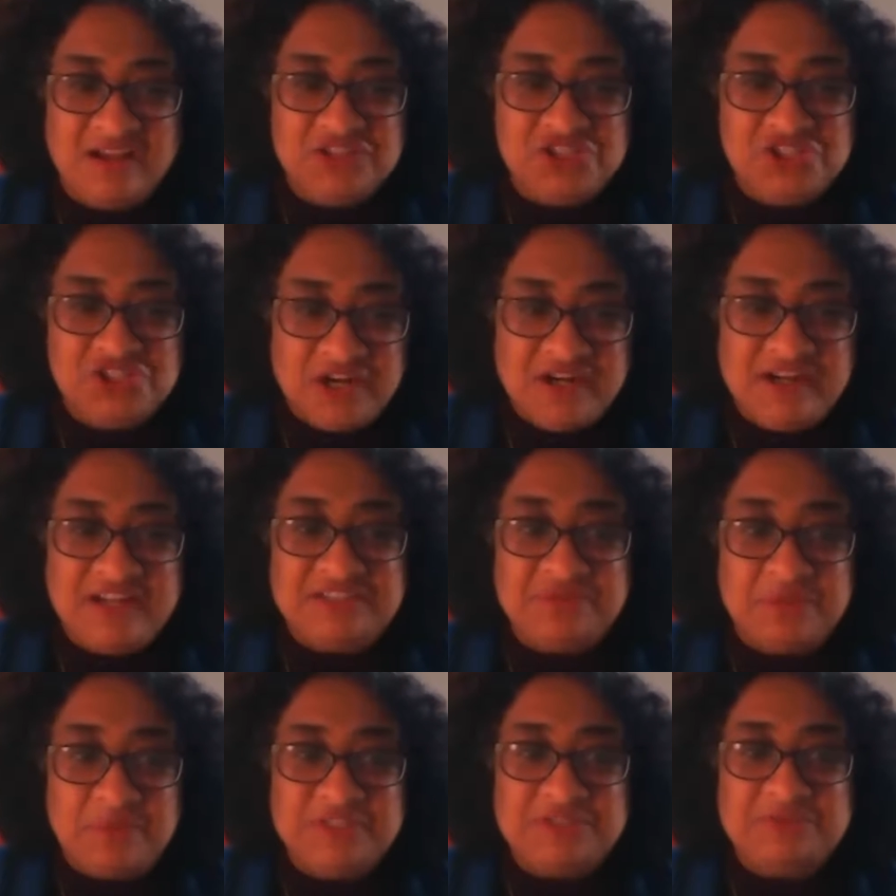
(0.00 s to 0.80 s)

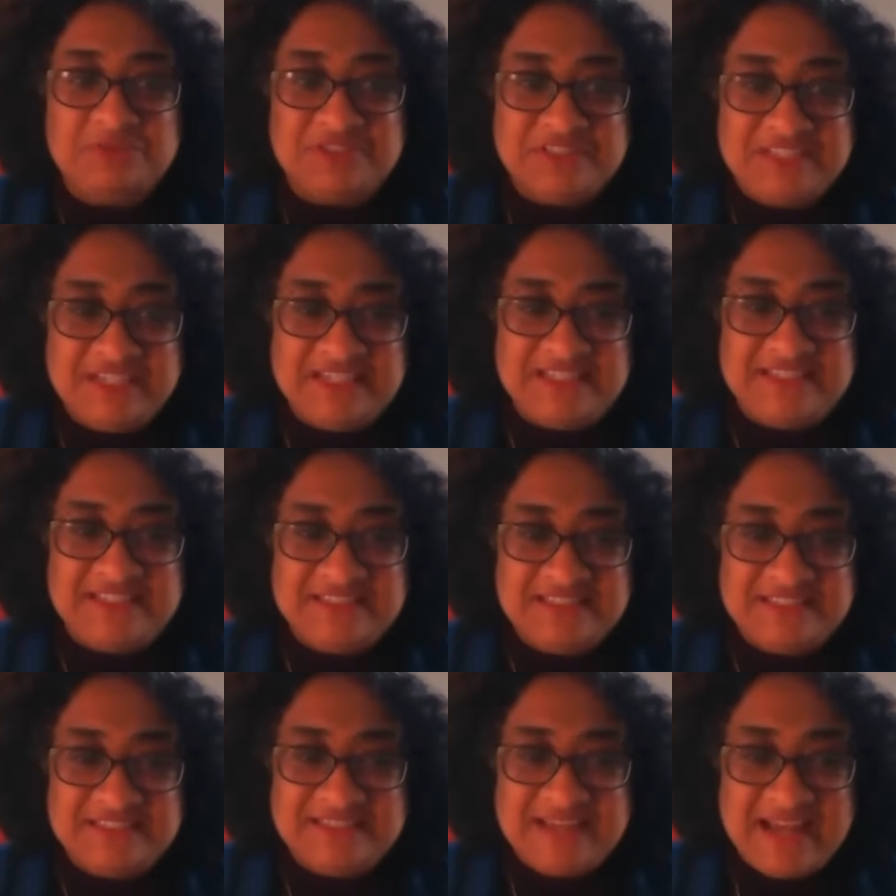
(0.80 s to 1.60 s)
Journalists were once more seen
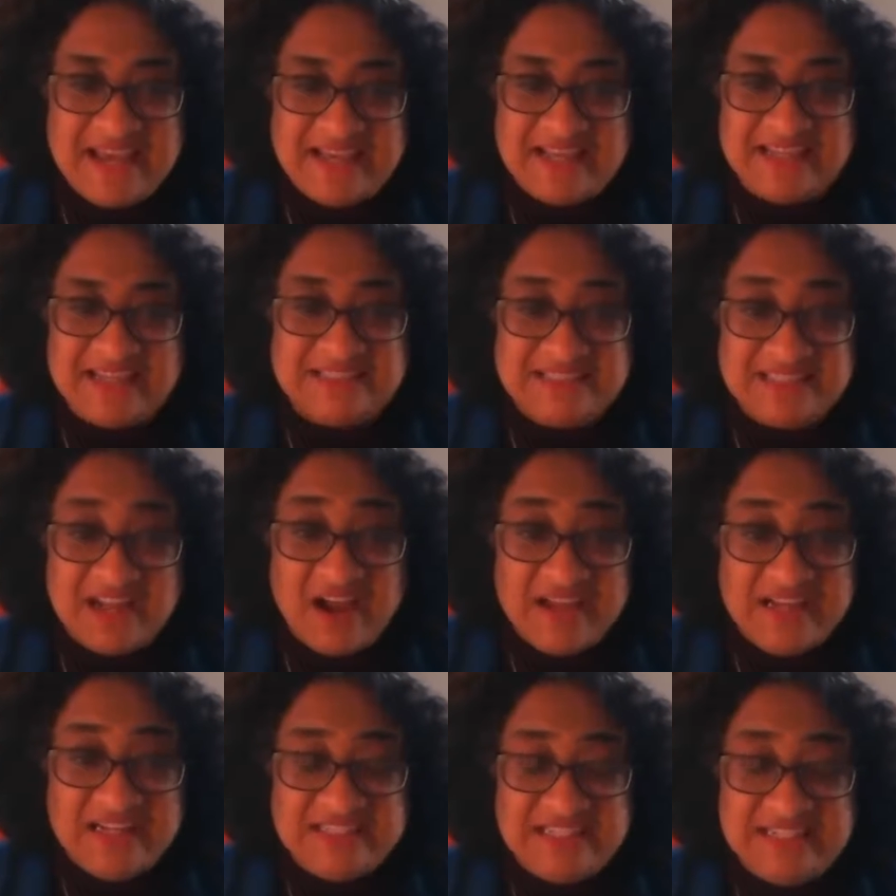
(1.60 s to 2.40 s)
as taking
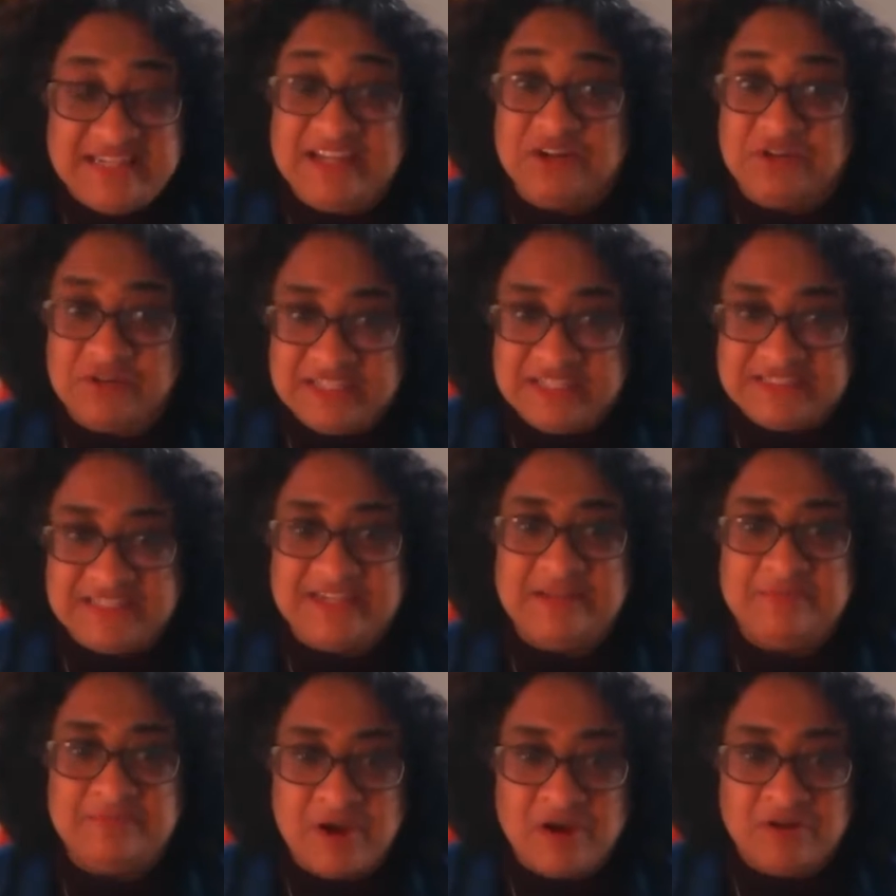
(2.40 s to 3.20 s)
sides in
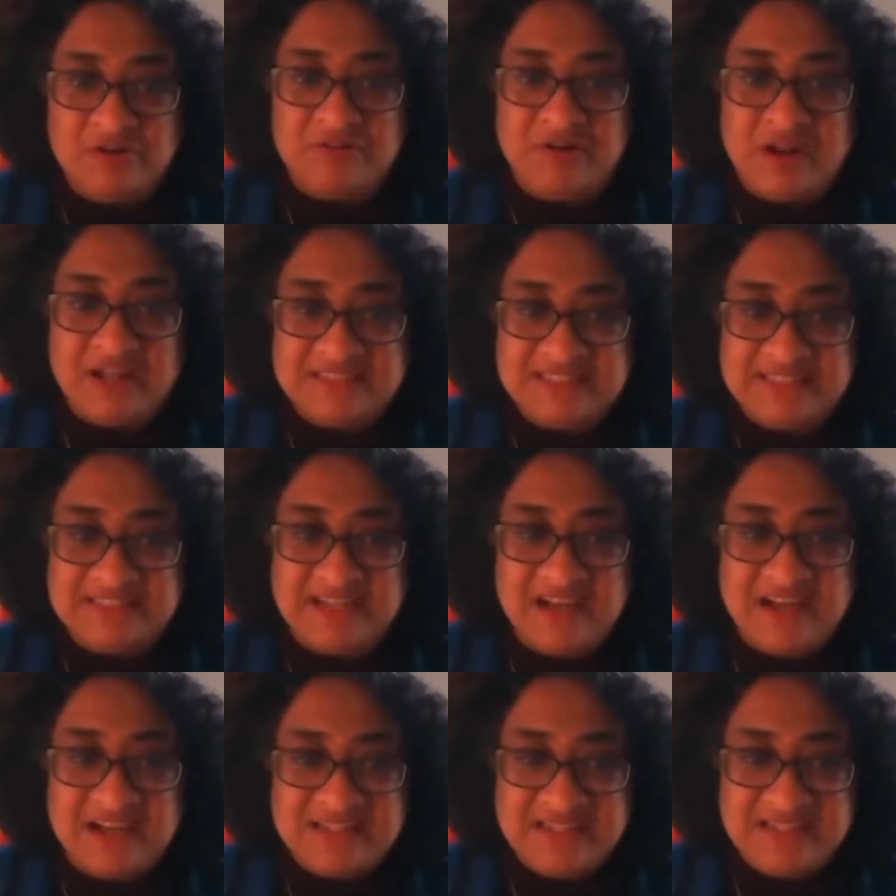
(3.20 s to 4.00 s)
increasingly polarized
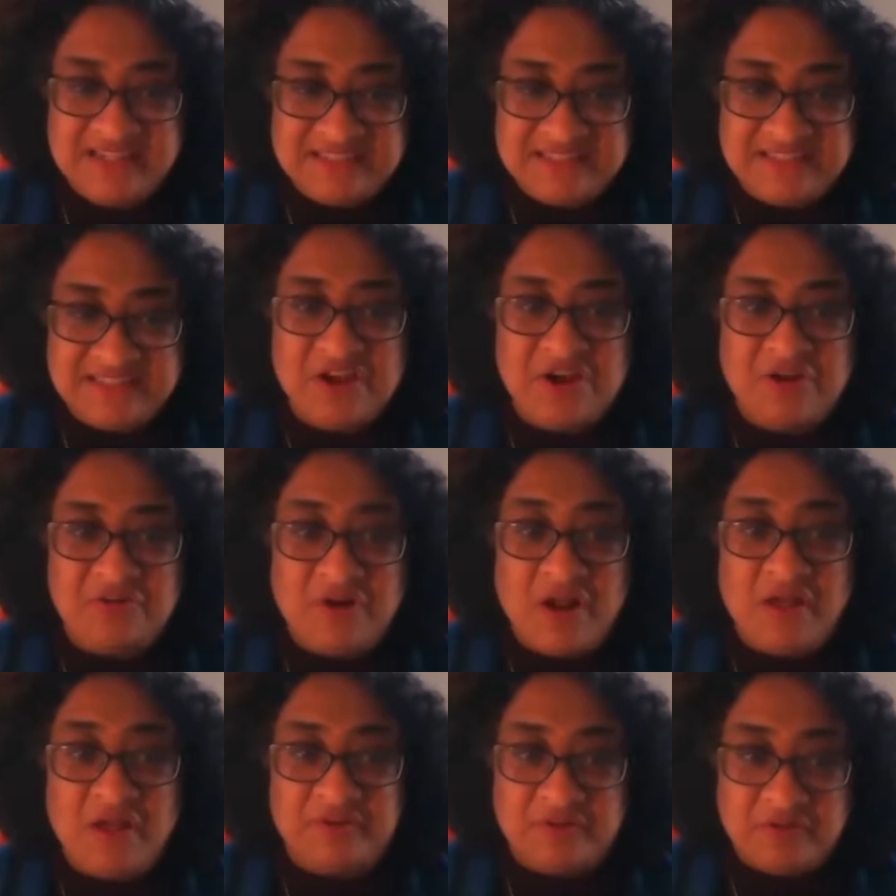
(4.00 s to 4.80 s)
societies
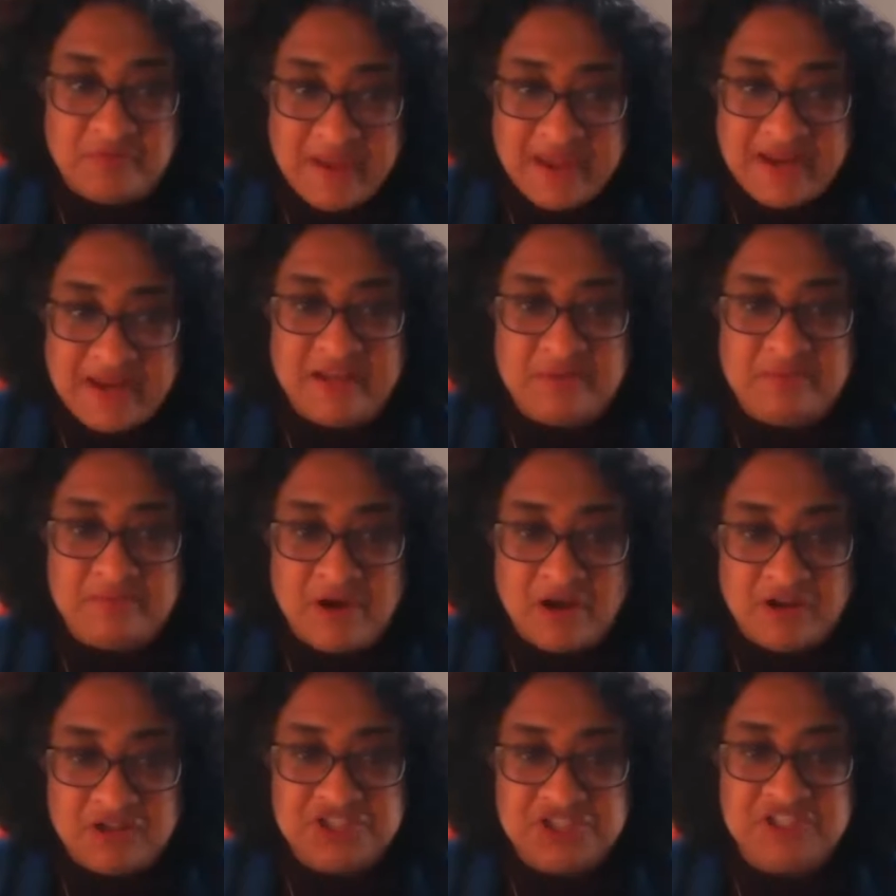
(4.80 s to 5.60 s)
rather than remaining
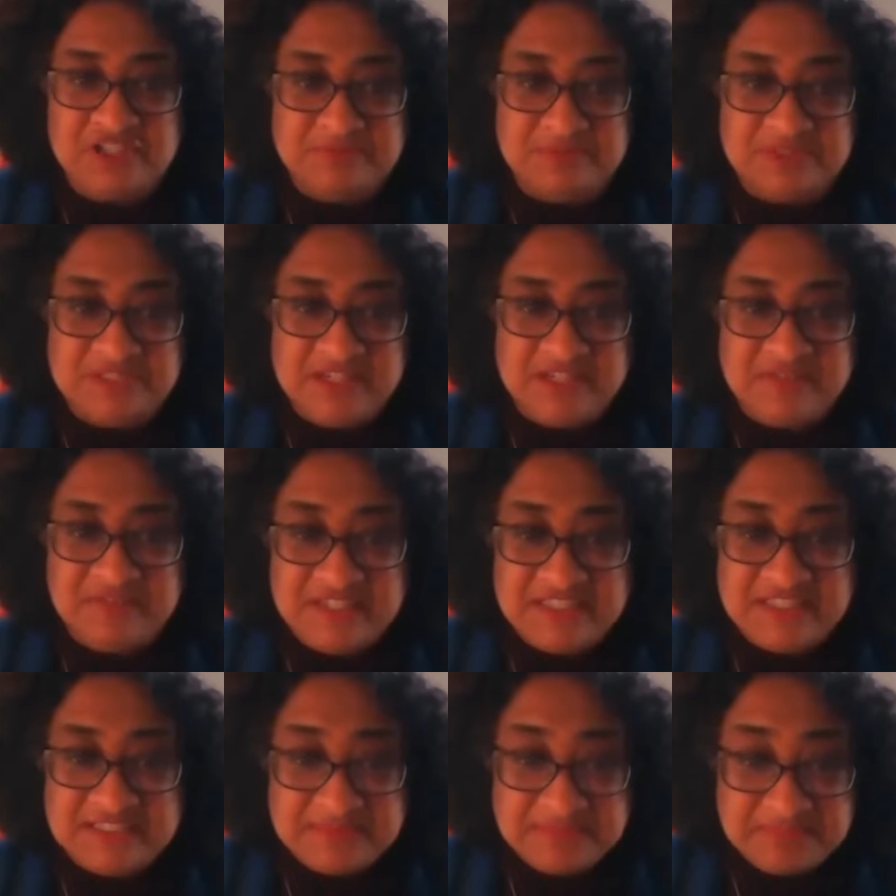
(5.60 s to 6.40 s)
impartial
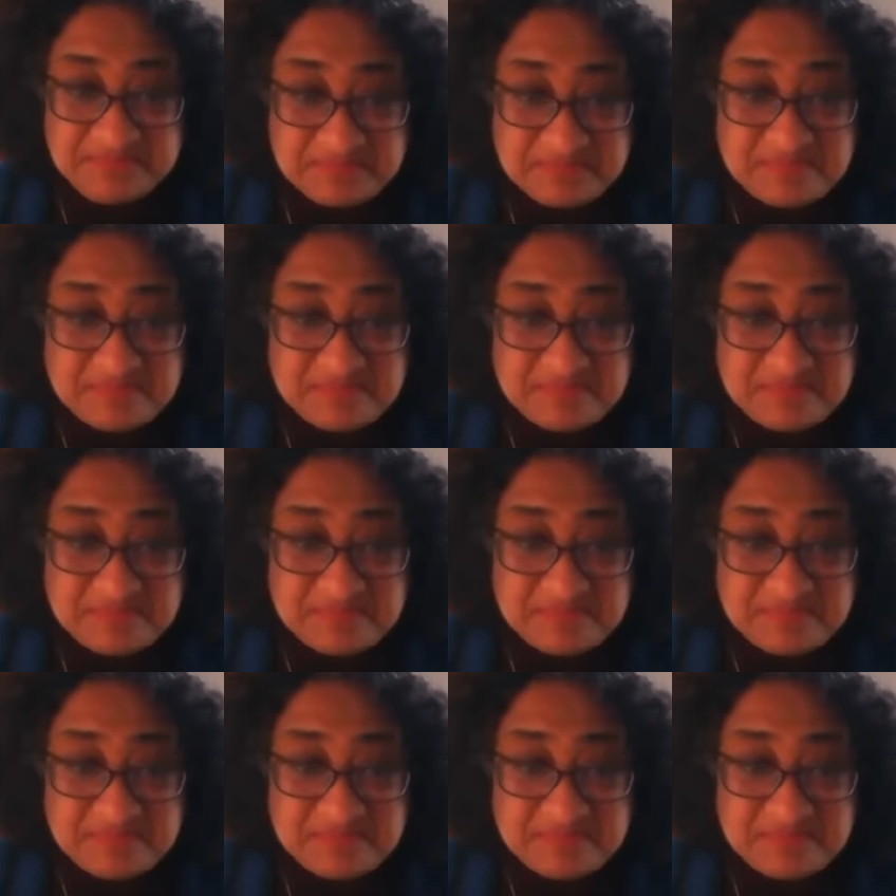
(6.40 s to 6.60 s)
observers.